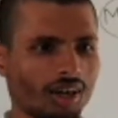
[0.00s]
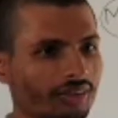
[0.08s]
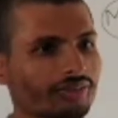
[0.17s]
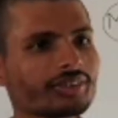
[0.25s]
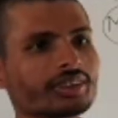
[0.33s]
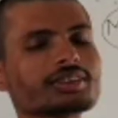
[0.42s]

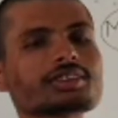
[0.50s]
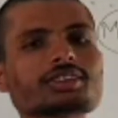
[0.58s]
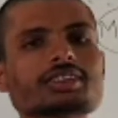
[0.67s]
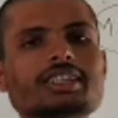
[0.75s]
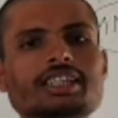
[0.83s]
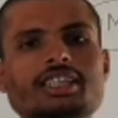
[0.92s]
Of
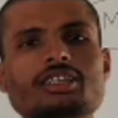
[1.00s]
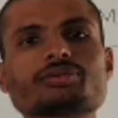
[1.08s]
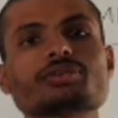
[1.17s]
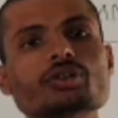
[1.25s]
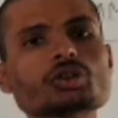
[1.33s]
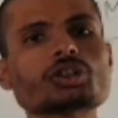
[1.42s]
course, there
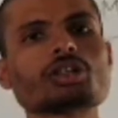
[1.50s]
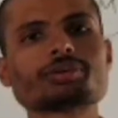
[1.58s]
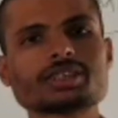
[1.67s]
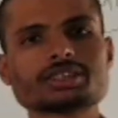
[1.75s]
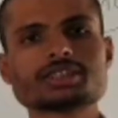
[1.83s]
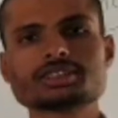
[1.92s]
are 4
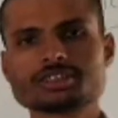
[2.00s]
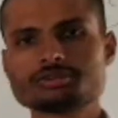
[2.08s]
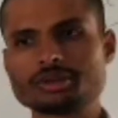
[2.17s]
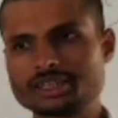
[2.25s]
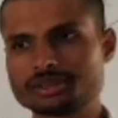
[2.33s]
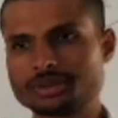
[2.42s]
operations
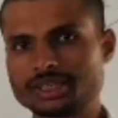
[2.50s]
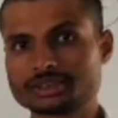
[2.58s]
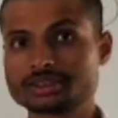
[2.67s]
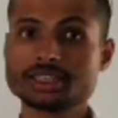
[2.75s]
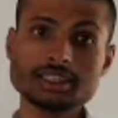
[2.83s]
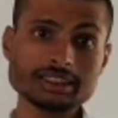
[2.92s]
in
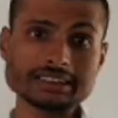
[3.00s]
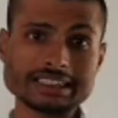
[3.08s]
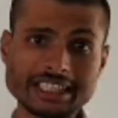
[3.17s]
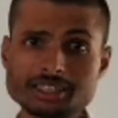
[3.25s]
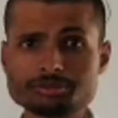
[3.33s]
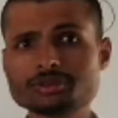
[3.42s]
mathematics.
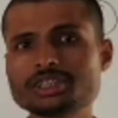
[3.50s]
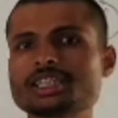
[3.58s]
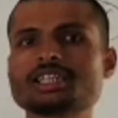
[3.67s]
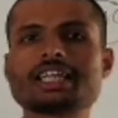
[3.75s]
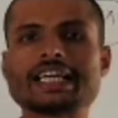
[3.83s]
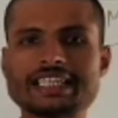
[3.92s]
In them
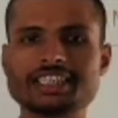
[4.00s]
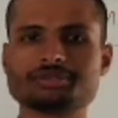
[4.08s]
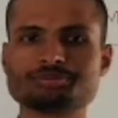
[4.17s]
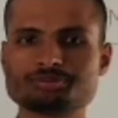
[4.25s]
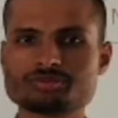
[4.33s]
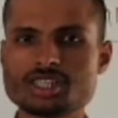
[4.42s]
they are
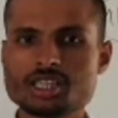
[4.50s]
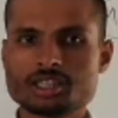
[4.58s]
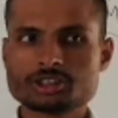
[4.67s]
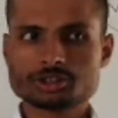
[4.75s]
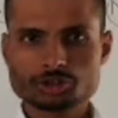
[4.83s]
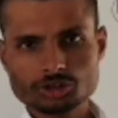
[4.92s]
lacking.
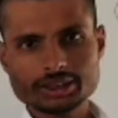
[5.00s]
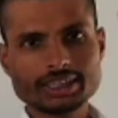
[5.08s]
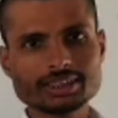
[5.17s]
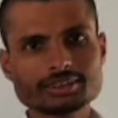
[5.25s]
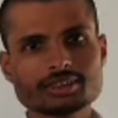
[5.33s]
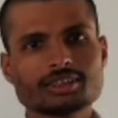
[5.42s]
So
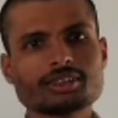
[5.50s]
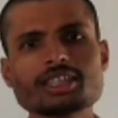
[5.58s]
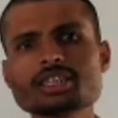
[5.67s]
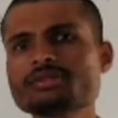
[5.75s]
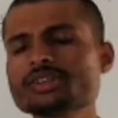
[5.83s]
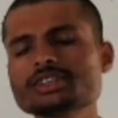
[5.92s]
that
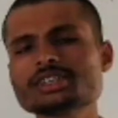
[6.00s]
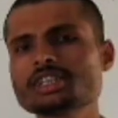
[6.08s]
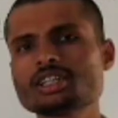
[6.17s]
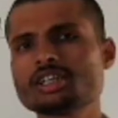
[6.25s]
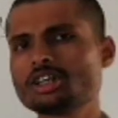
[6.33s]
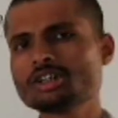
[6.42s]
they are
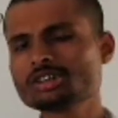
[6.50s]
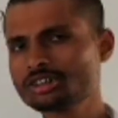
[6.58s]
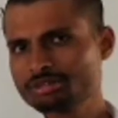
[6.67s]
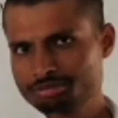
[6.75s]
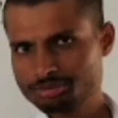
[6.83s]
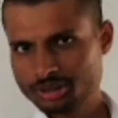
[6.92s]
facing a
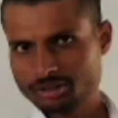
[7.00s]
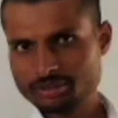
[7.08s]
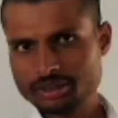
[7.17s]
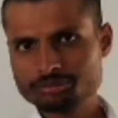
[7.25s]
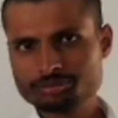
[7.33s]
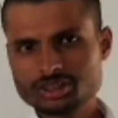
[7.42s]
lot of
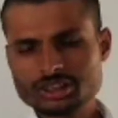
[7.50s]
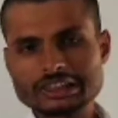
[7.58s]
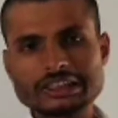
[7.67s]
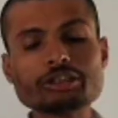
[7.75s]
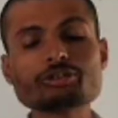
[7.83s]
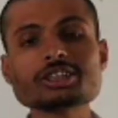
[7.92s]

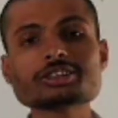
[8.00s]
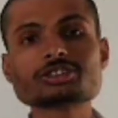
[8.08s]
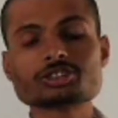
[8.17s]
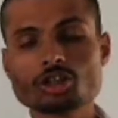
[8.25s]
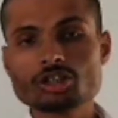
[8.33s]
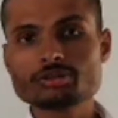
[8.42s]
problem during
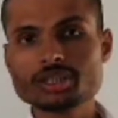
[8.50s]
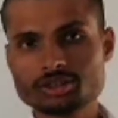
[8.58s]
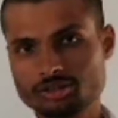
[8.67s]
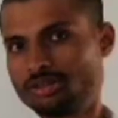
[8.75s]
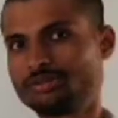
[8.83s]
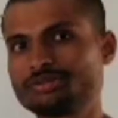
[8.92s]

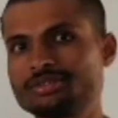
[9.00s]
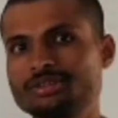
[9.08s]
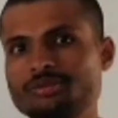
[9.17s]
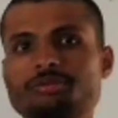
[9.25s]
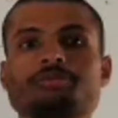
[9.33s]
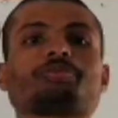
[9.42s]
solving
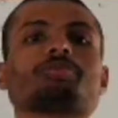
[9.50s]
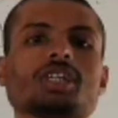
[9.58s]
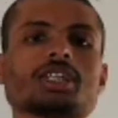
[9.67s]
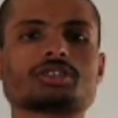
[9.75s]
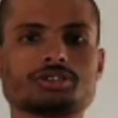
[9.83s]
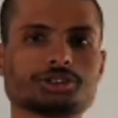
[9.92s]
of
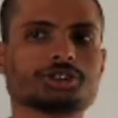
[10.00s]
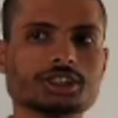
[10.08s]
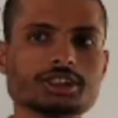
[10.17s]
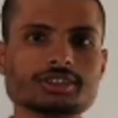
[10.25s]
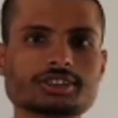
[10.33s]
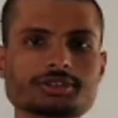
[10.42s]
bigger
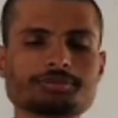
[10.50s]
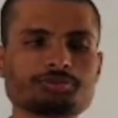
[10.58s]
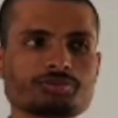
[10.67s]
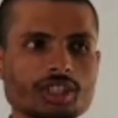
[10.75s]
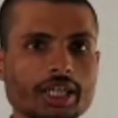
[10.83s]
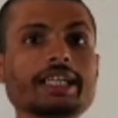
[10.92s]
questions
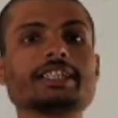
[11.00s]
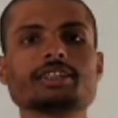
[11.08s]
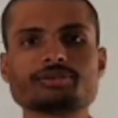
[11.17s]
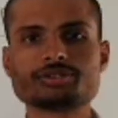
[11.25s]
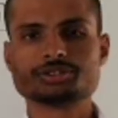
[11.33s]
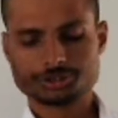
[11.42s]

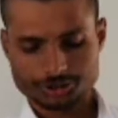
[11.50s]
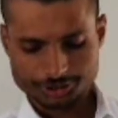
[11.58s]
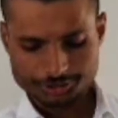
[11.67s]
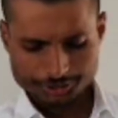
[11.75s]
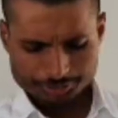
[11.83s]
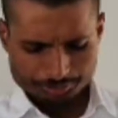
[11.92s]
and tough
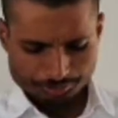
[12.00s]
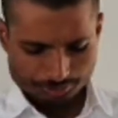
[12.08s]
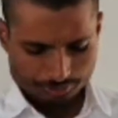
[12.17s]
questions.